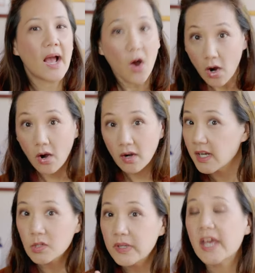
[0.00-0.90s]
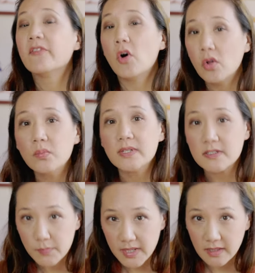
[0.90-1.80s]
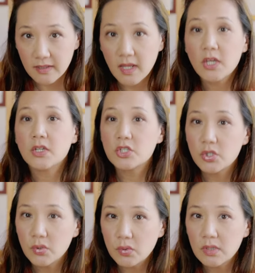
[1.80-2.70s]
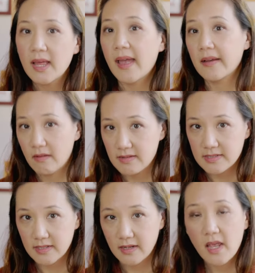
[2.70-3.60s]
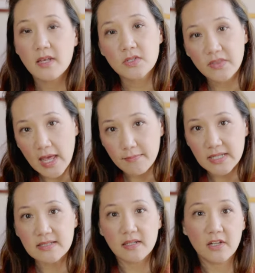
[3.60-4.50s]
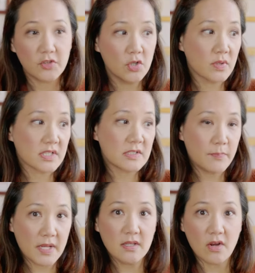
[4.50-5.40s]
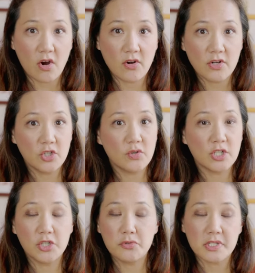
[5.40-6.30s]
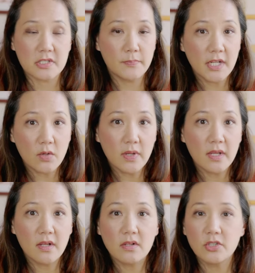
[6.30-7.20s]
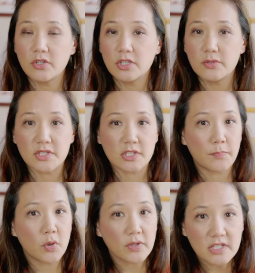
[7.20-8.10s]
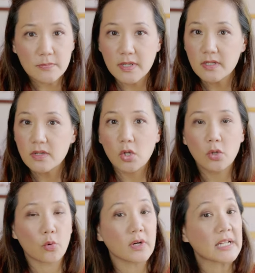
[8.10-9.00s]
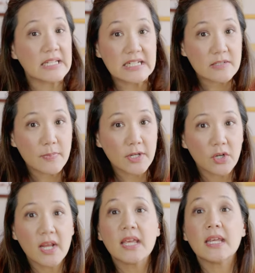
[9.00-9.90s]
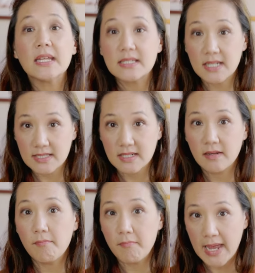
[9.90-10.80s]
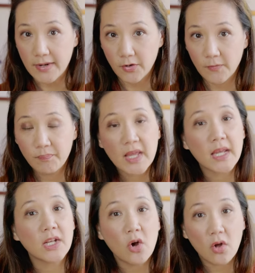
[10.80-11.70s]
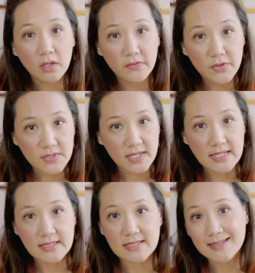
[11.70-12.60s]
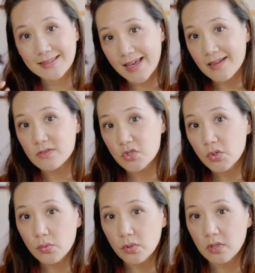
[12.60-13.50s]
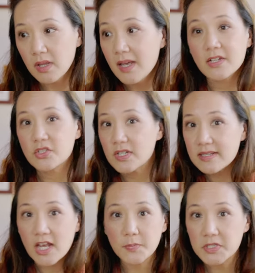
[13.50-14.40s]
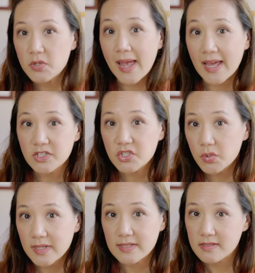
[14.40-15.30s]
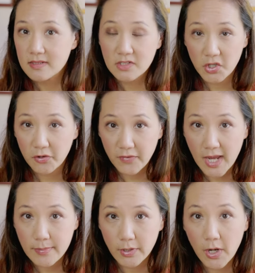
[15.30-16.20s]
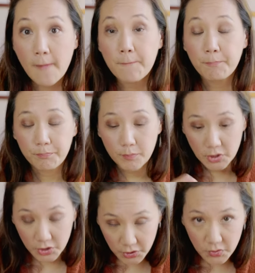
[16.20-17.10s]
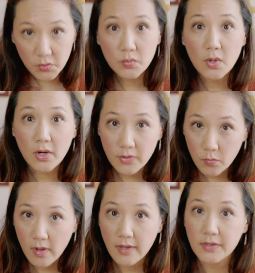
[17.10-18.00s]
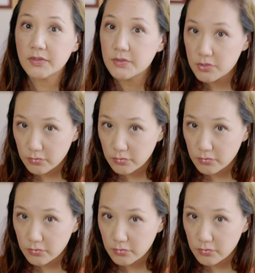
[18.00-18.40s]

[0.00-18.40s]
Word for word: are, and we have always been, tool agnostic. So that means that if you want to spin yarn, you can use a spinning wheel, you can use a supported spindle or an e-spinner, it doesn't matter. In all of those cases, that tool just helps you add twist to your fiber. But you are the one who's